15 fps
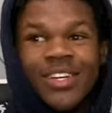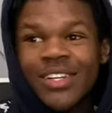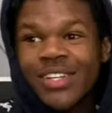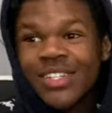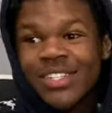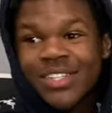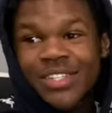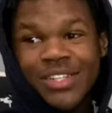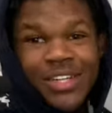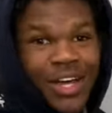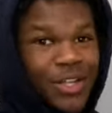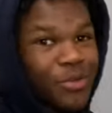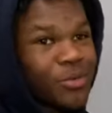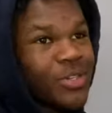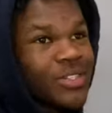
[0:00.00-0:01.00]
This is
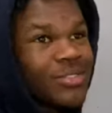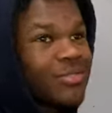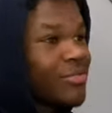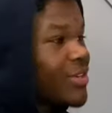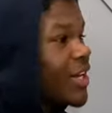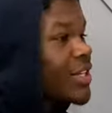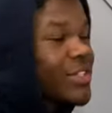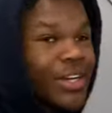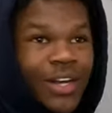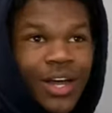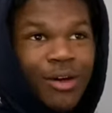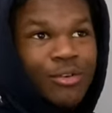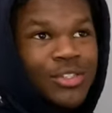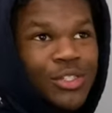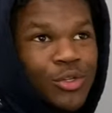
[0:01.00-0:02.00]
another one when I thought I
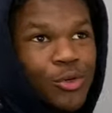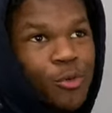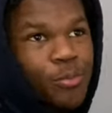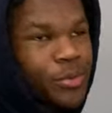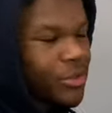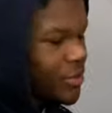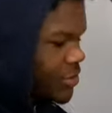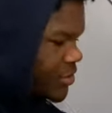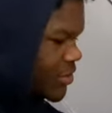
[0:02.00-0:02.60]
was a hooper.